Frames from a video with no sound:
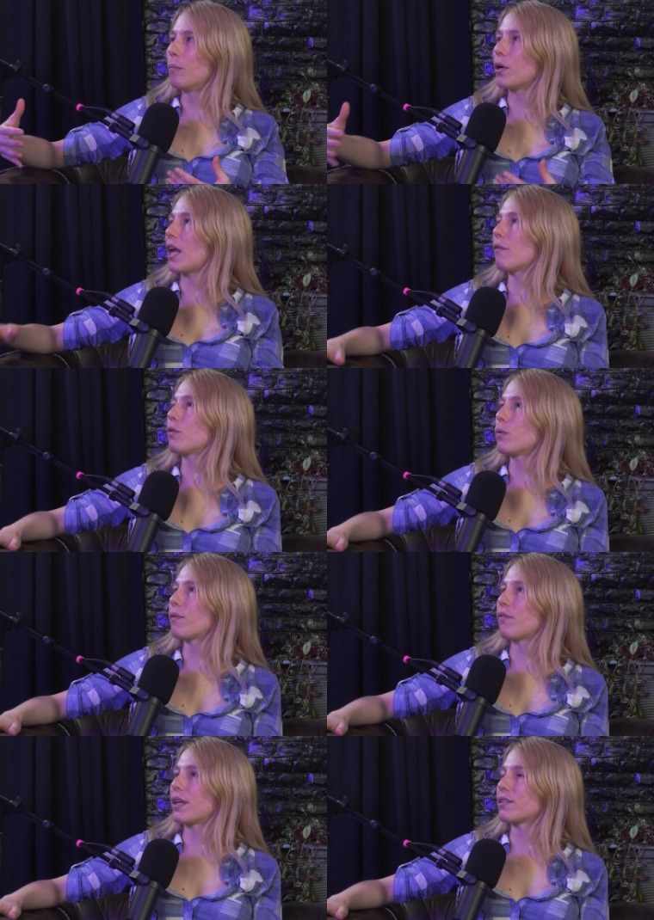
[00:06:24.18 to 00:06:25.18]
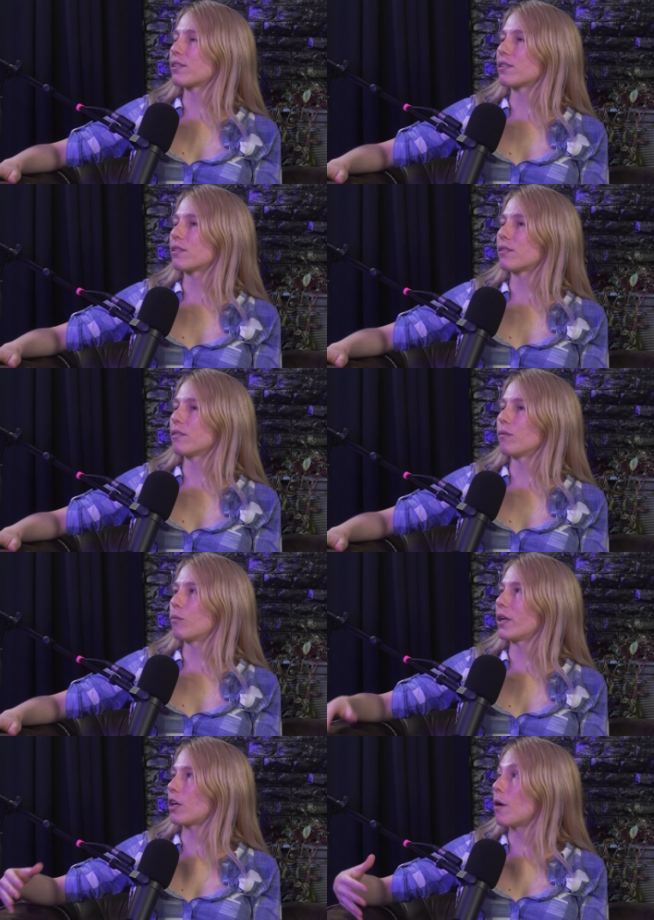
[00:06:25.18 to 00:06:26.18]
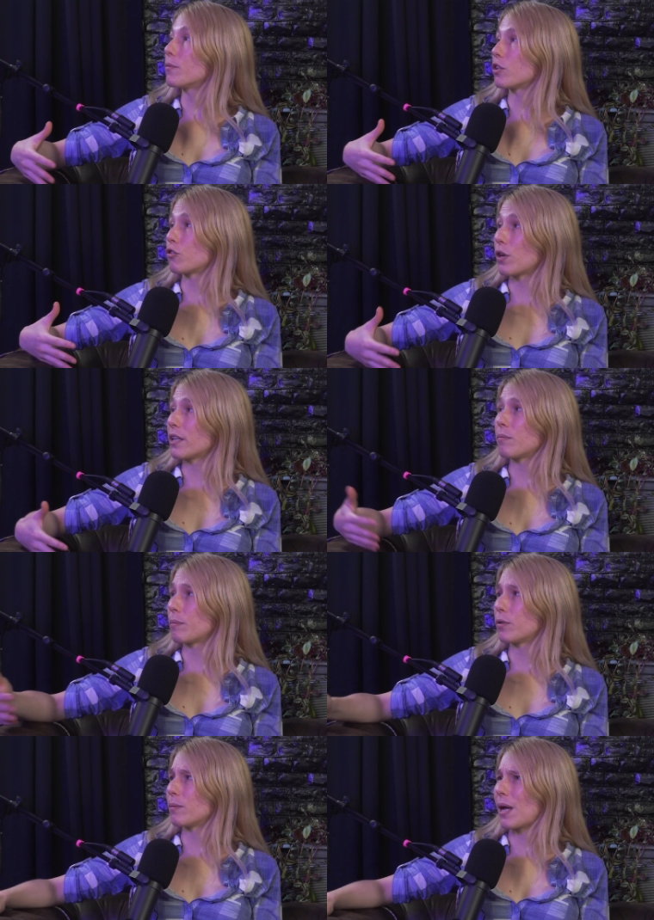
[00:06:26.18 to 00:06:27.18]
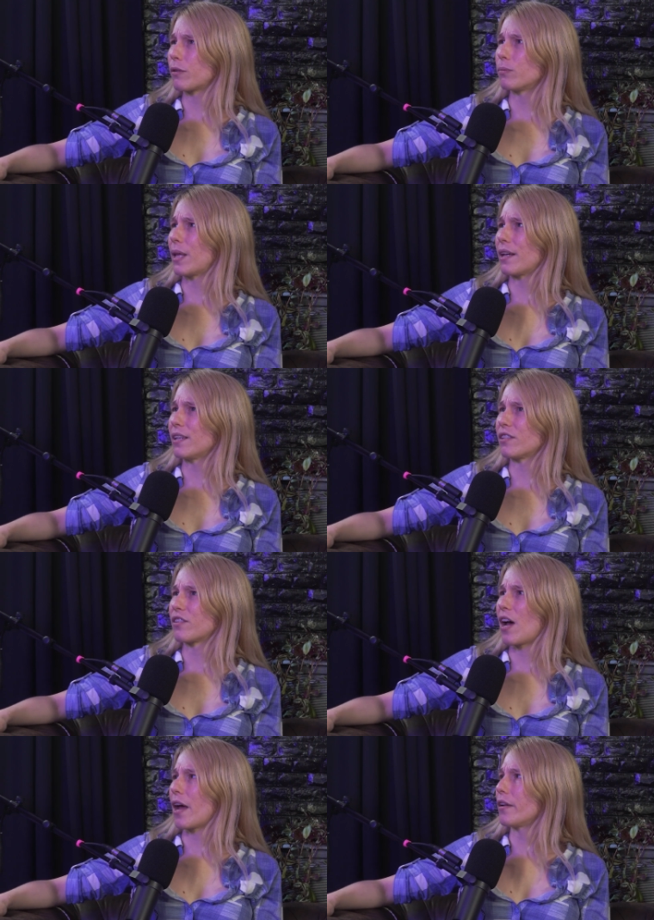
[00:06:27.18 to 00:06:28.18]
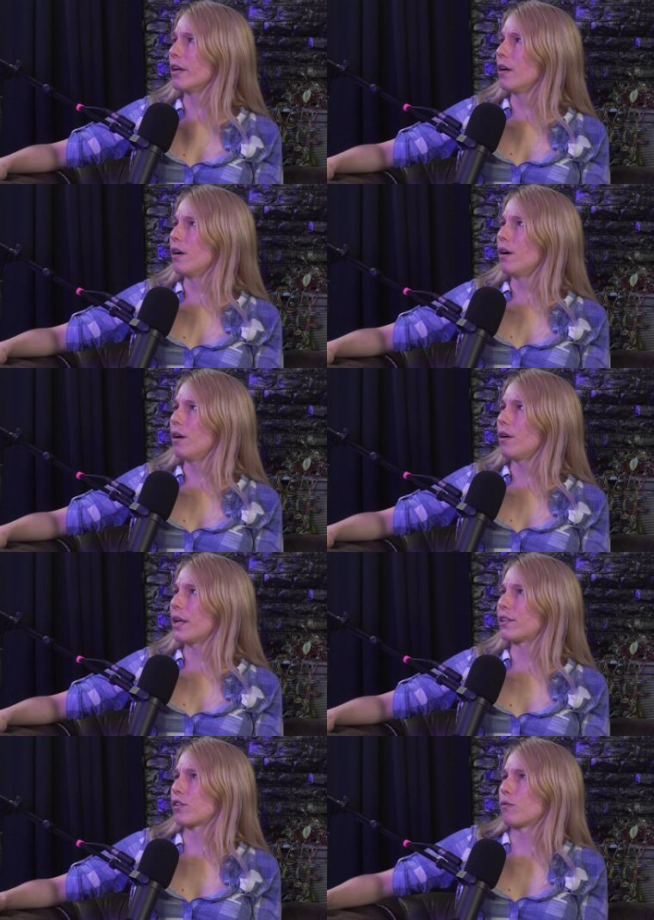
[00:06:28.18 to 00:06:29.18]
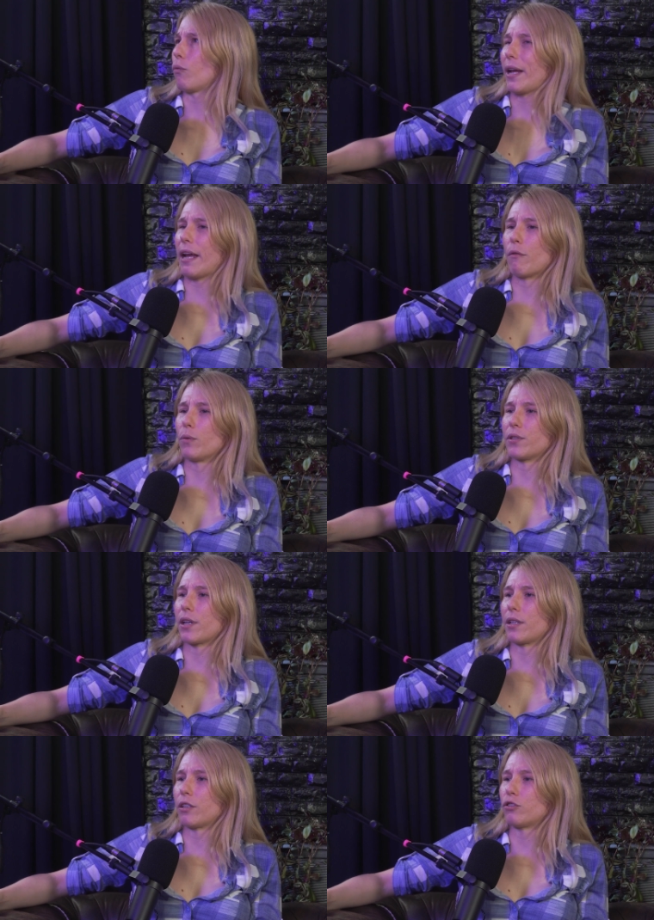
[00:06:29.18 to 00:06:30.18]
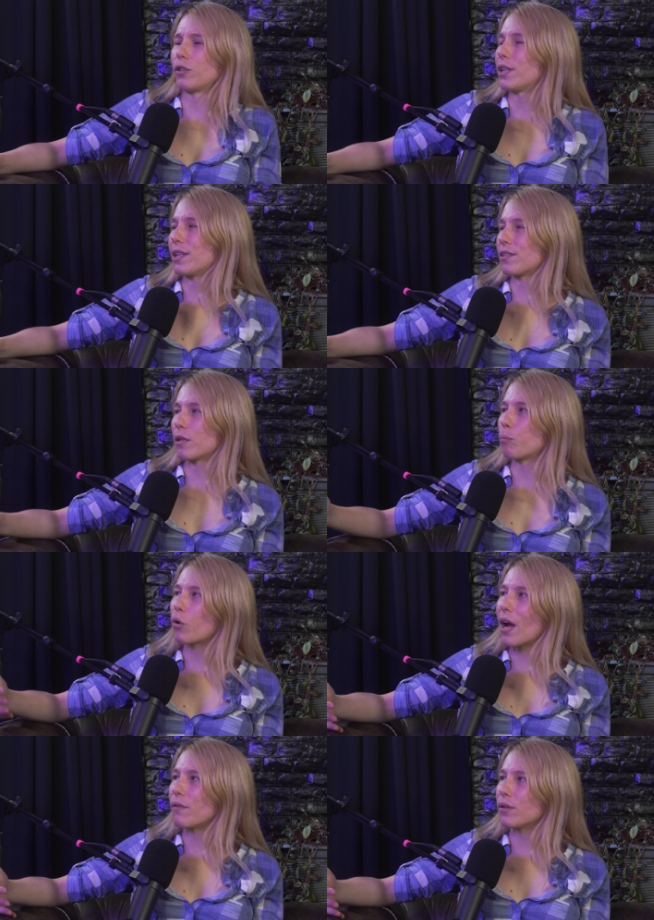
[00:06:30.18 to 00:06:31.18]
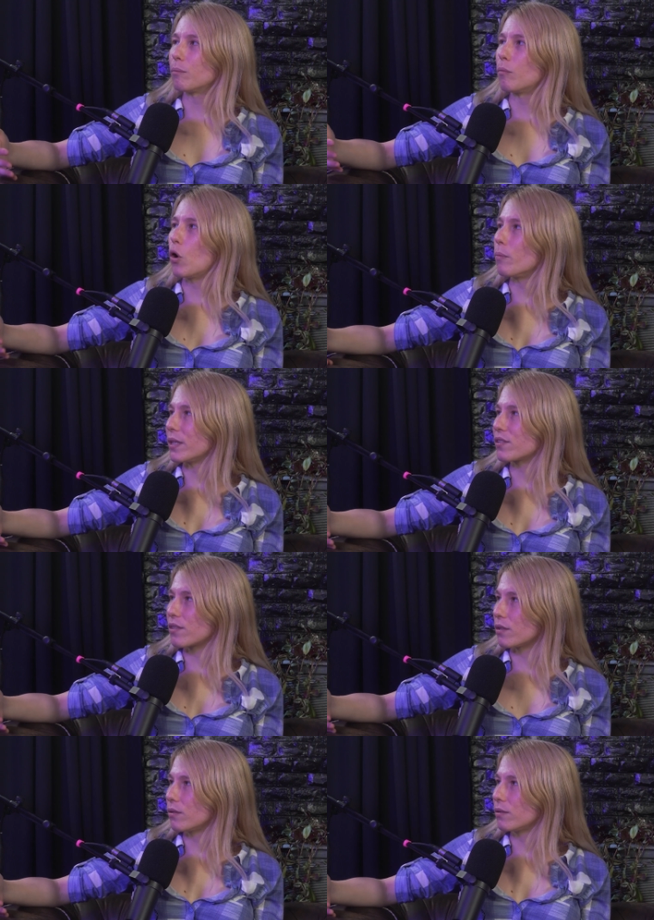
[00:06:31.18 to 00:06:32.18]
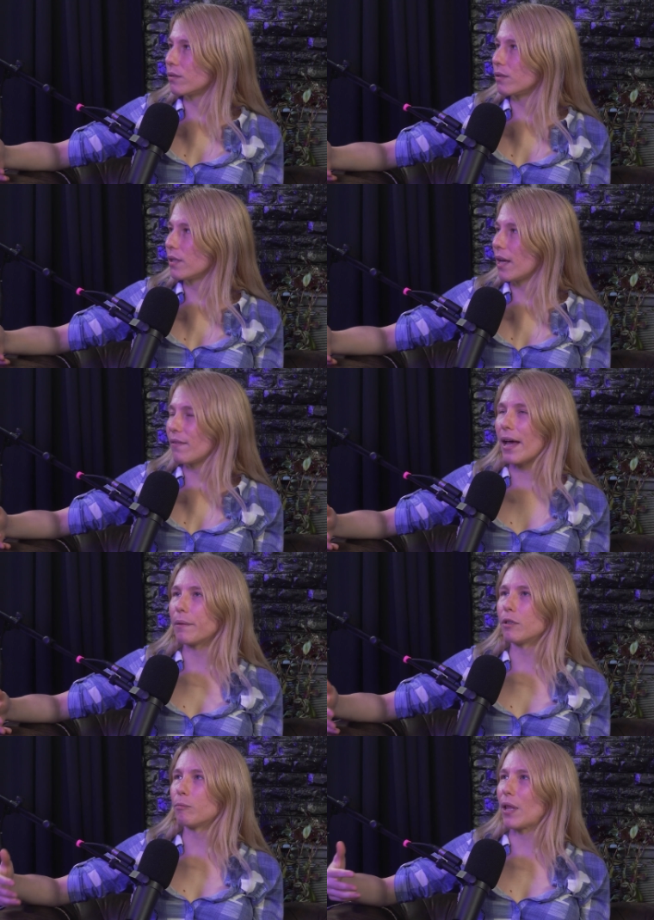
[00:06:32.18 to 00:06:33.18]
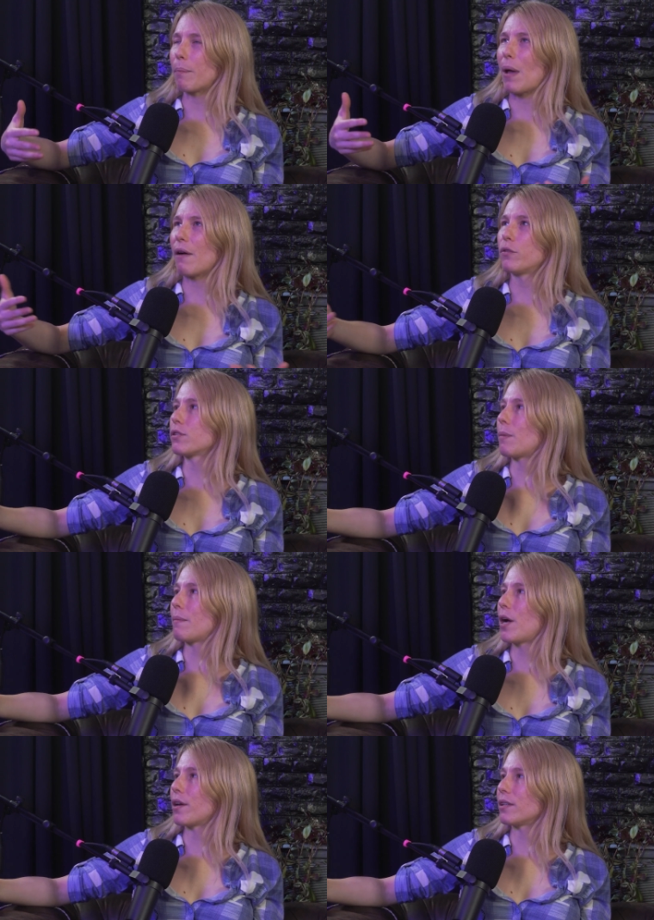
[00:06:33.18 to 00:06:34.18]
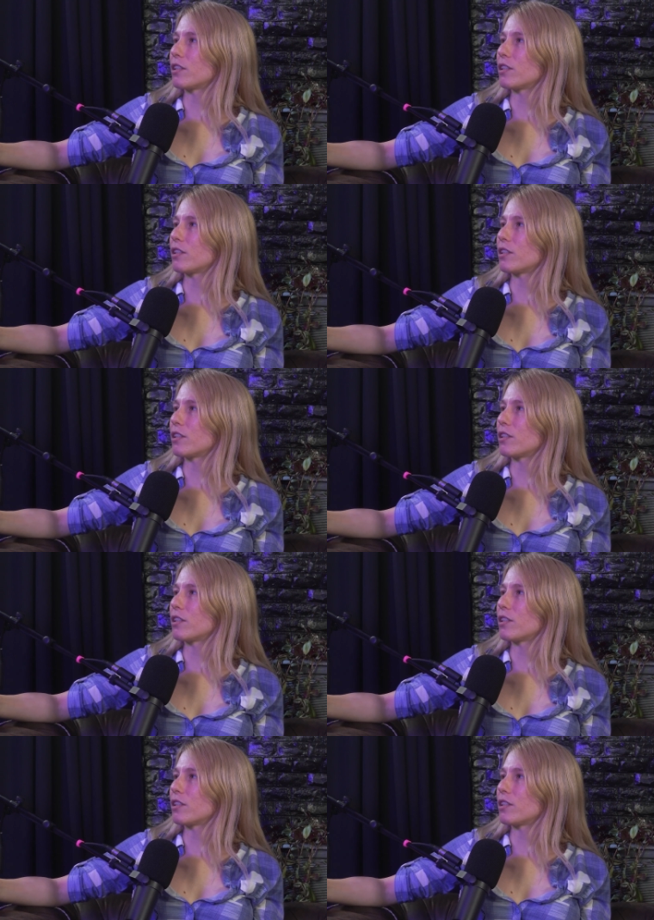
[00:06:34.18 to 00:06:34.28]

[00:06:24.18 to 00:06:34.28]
But everyone thinks when it comes to trans people in the bathroom that it's not, it's like everyone's not going to treat it as a private moment still. And that, that baffles my mind.